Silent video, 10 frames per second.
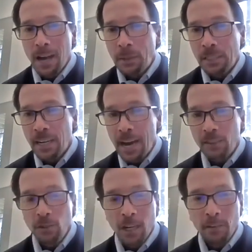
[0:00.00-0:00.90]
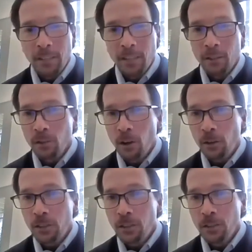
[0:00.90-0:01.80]
I mean, Dax, do you have any other
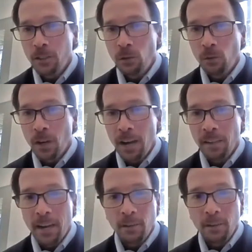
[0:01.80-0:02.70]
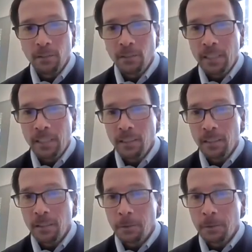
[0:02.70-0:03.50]
thoughts here? Do you want to highlight on any of these?